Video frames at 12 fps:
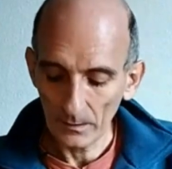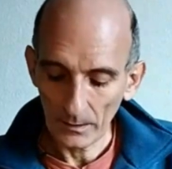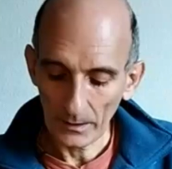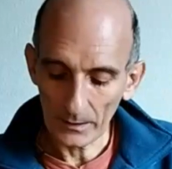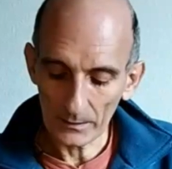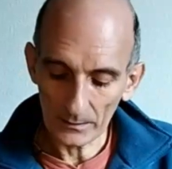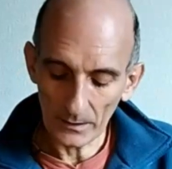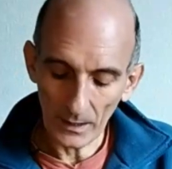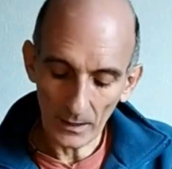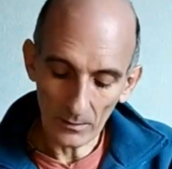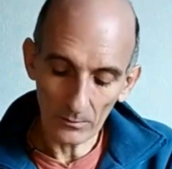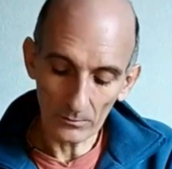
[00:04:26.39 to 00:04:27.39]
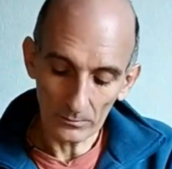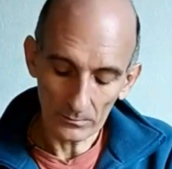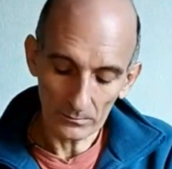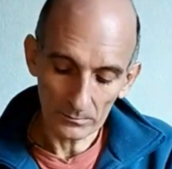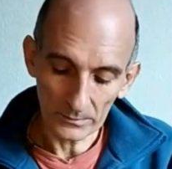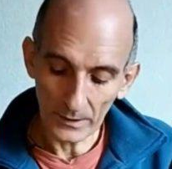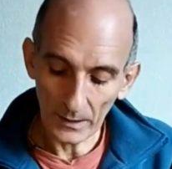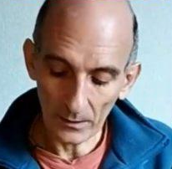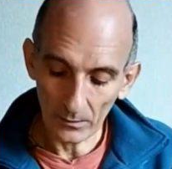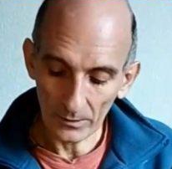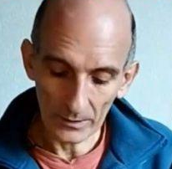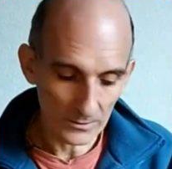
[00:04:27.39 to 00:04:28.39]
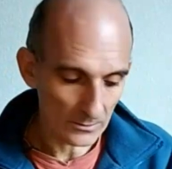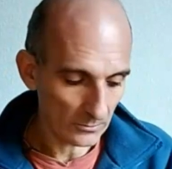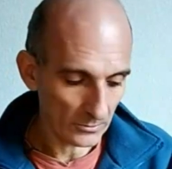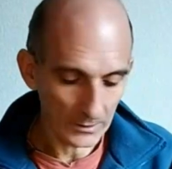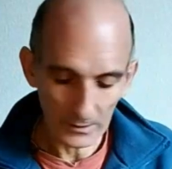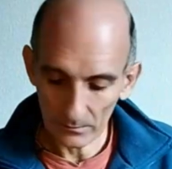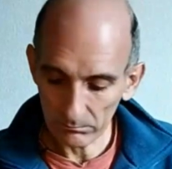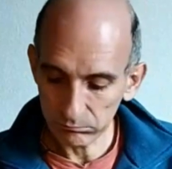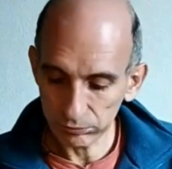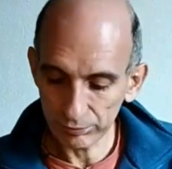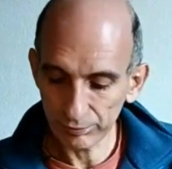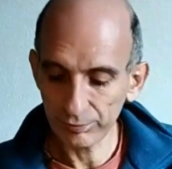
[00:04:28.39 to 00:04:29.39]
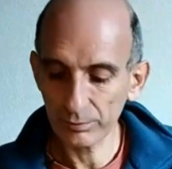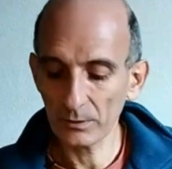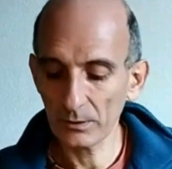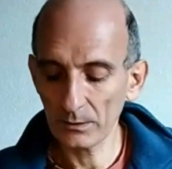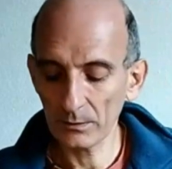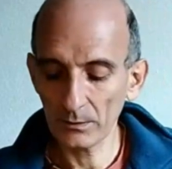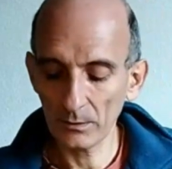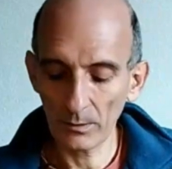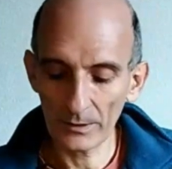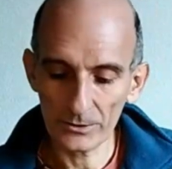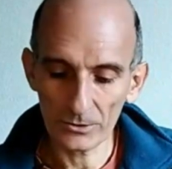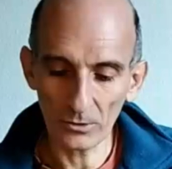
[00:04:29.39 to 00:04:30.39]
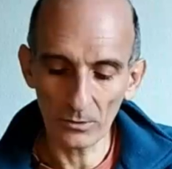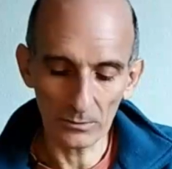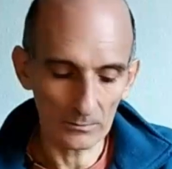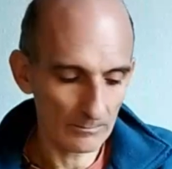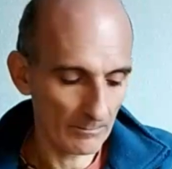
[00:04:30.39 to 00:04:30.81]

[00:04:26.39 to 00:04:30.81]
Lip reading: And now it's already quite strong.